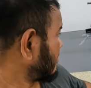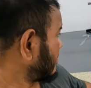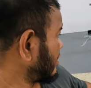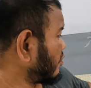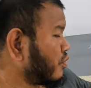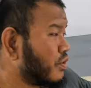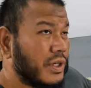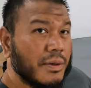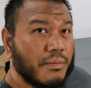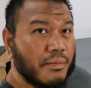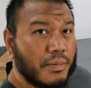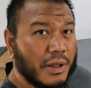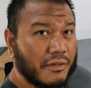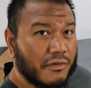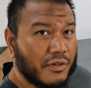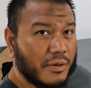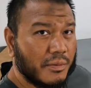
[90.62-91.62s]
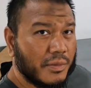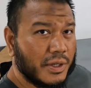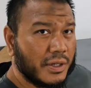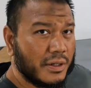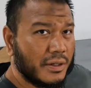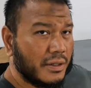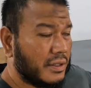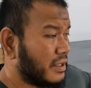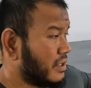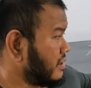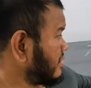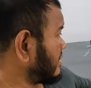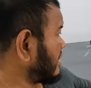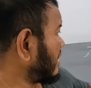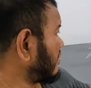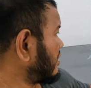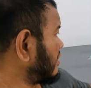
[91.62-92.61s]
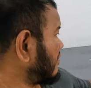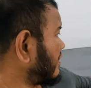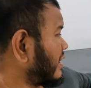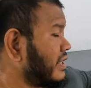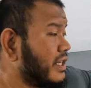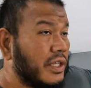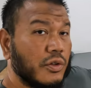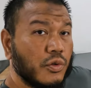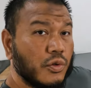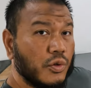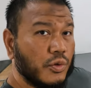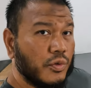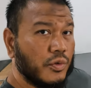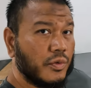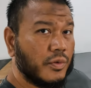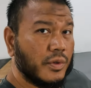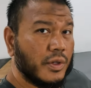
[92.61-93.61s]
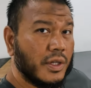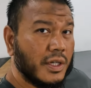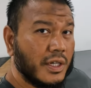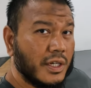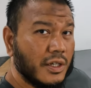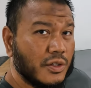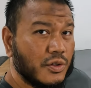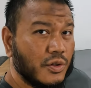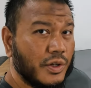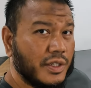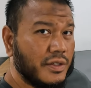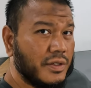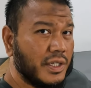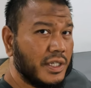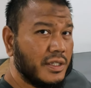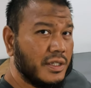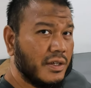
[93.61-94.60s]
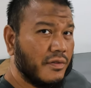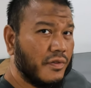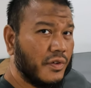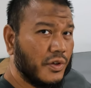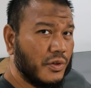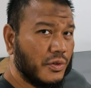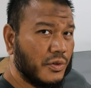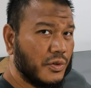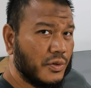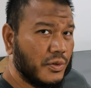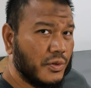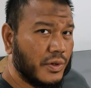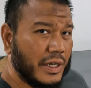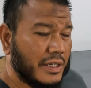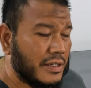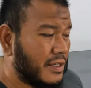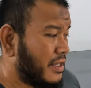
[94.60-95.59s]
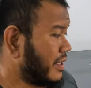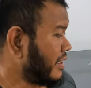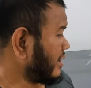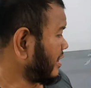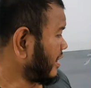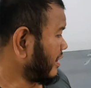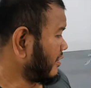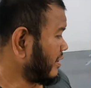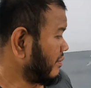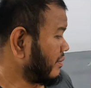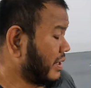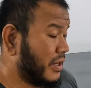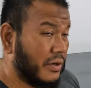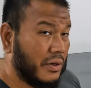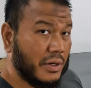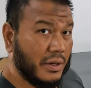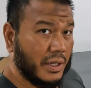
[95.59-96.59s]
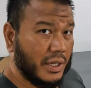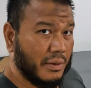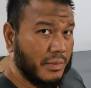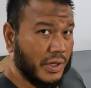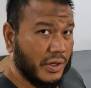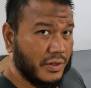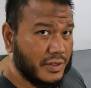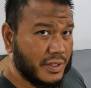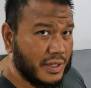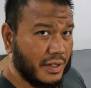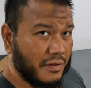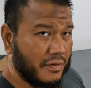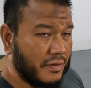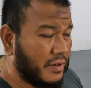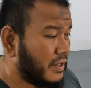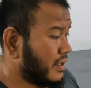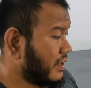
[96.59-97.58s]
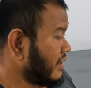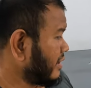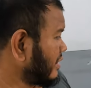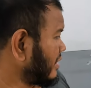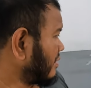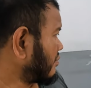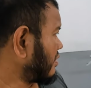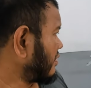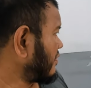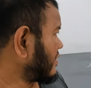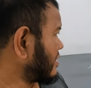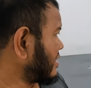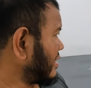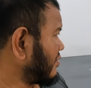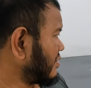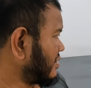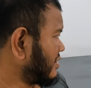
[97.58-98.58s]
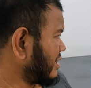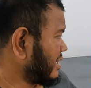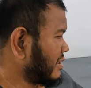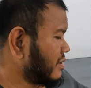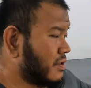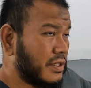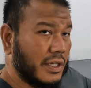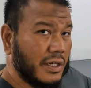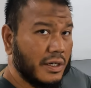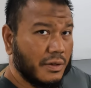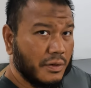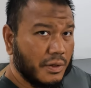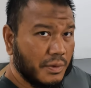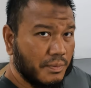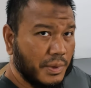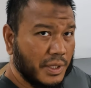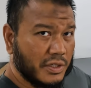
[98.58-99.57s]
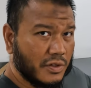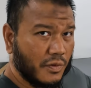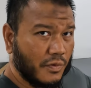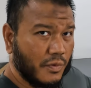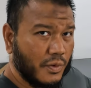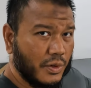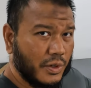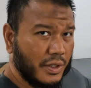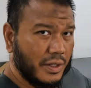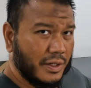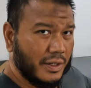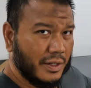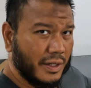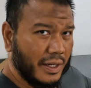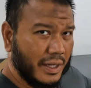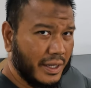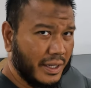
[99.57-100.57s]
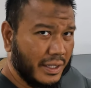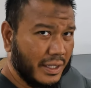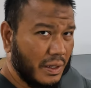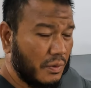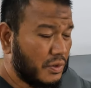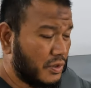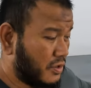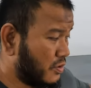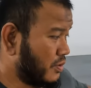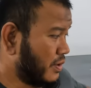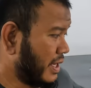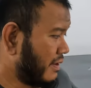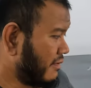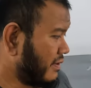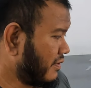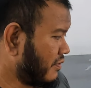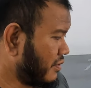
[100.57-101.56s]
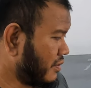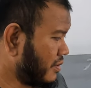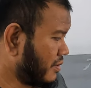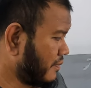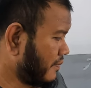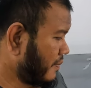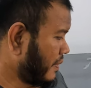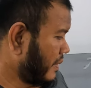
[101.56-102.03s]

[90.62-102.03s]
the wooden platform here is now divided into two. So it's easier for you to actually carry it by, your, uh, by yourself. Uh, previously, it was just single piece of wood and that was too heavy for